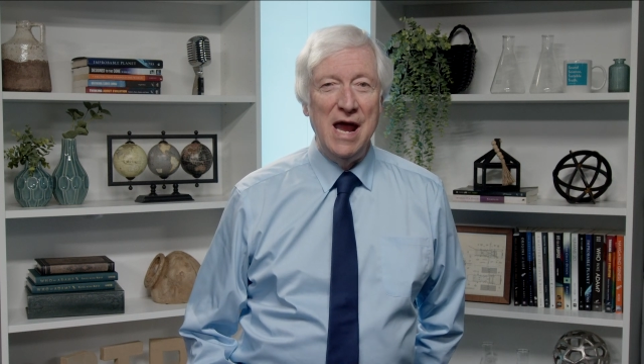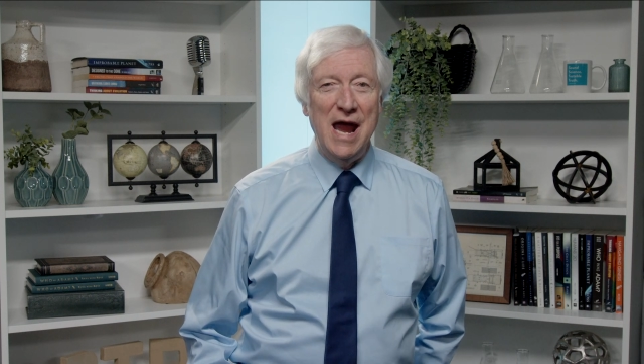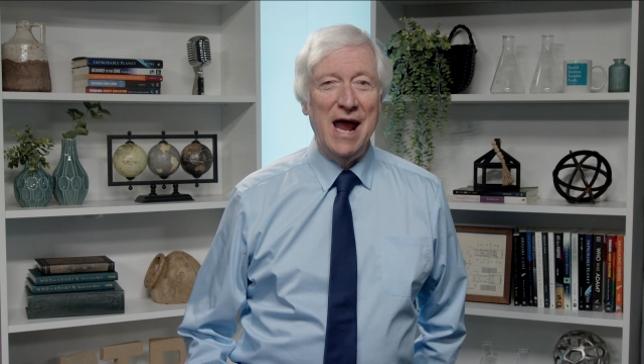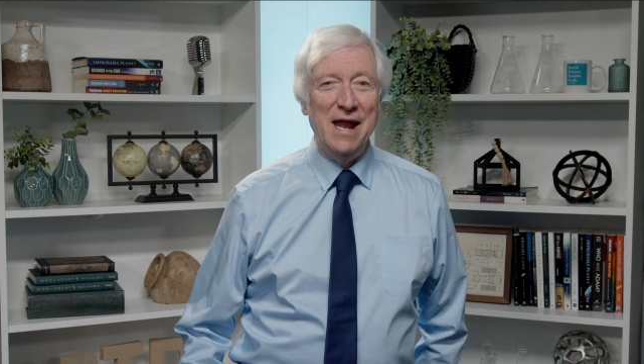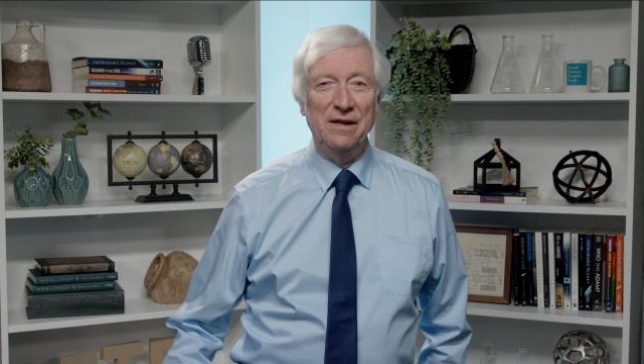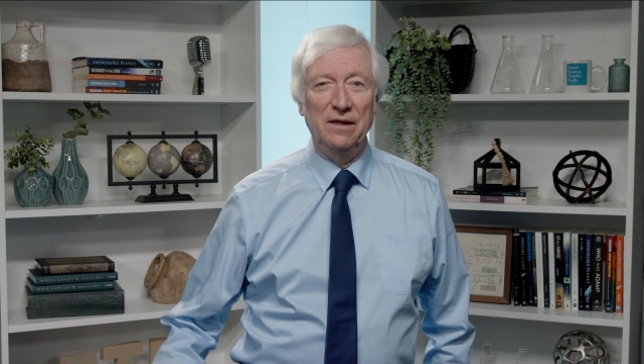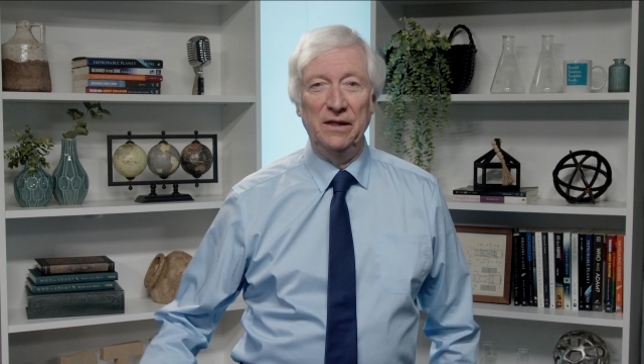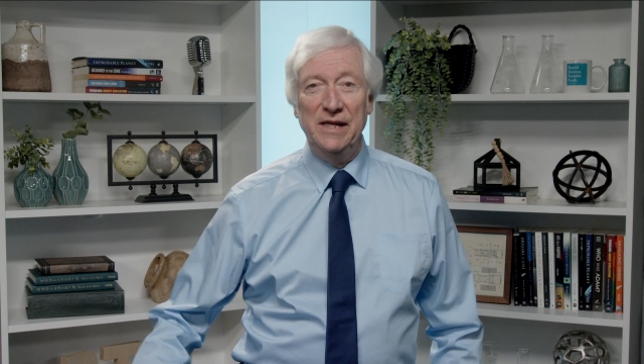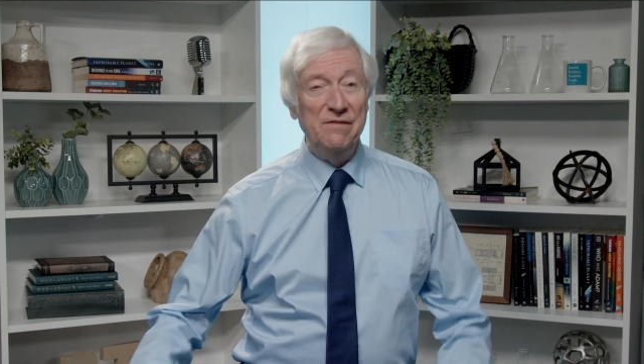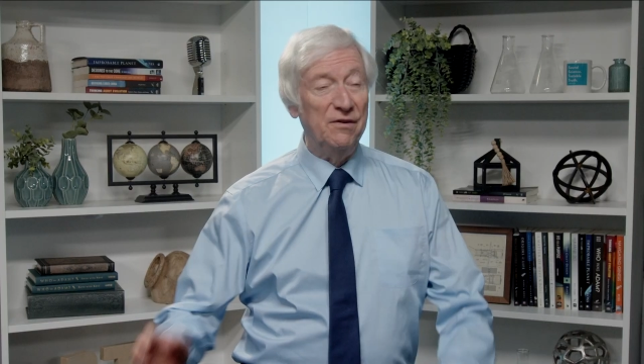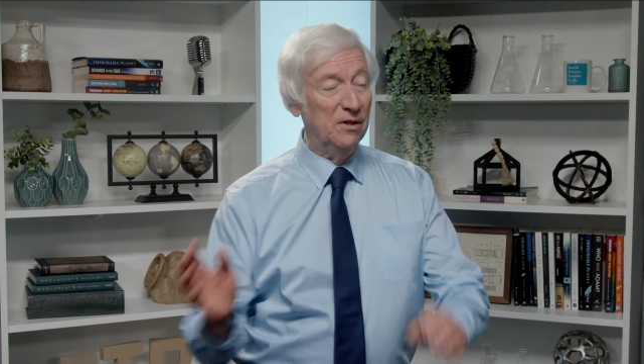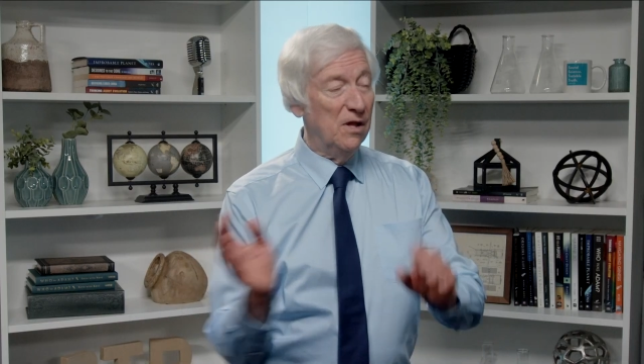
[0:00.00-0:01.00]
and
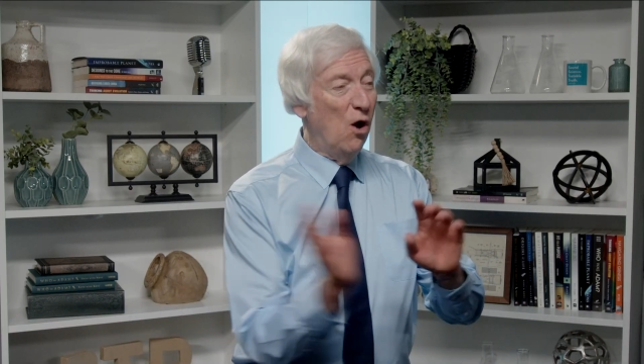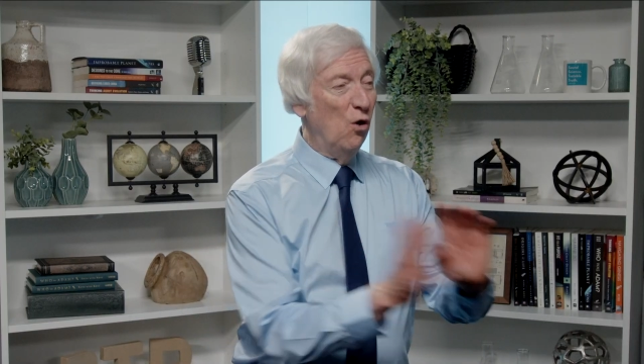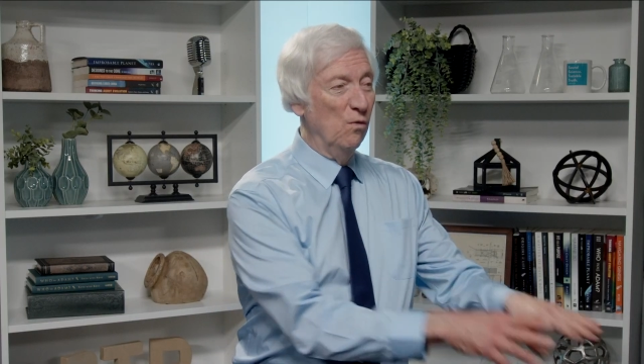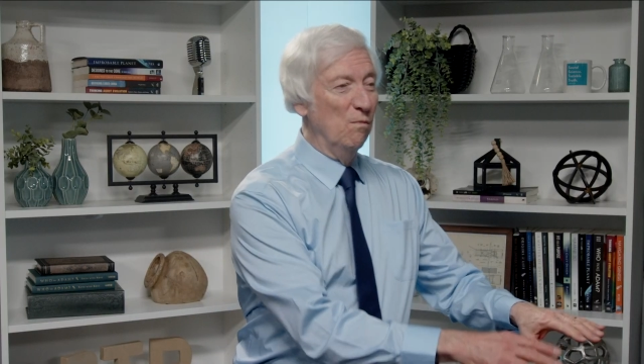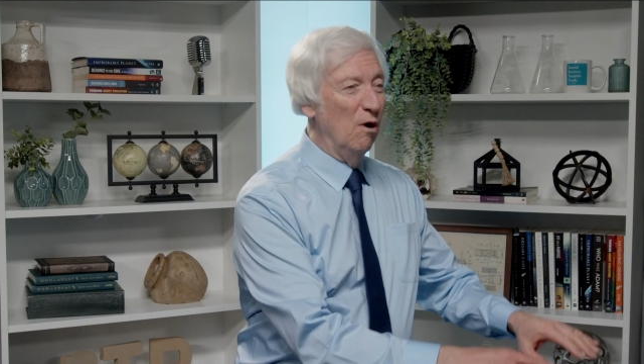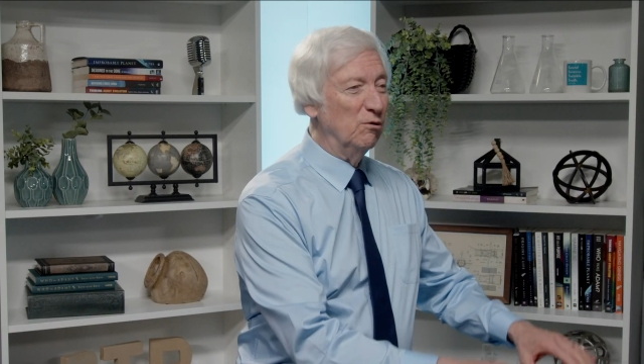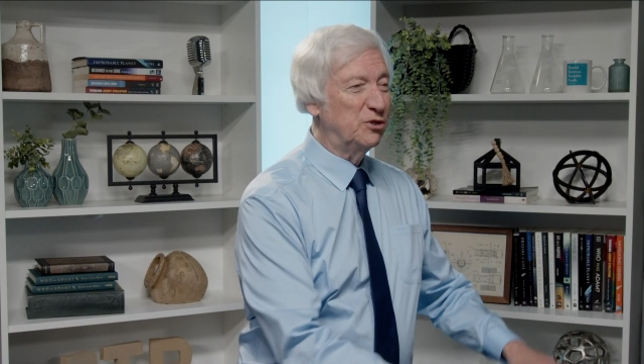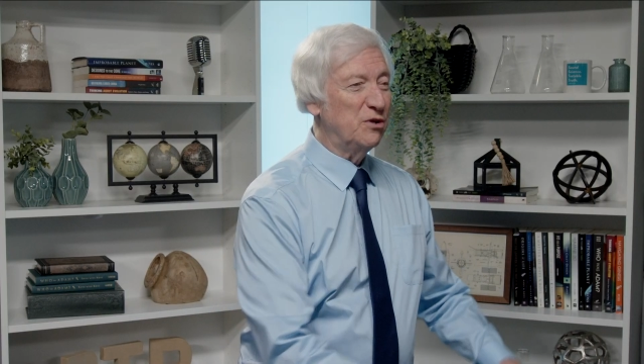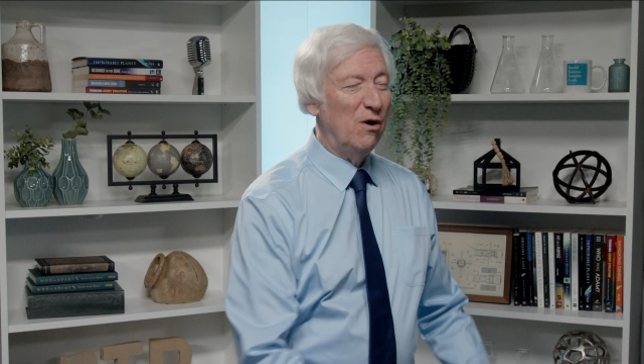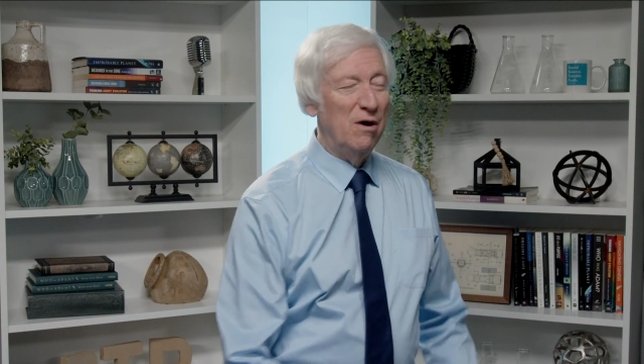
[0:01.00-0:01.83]
leave alone most,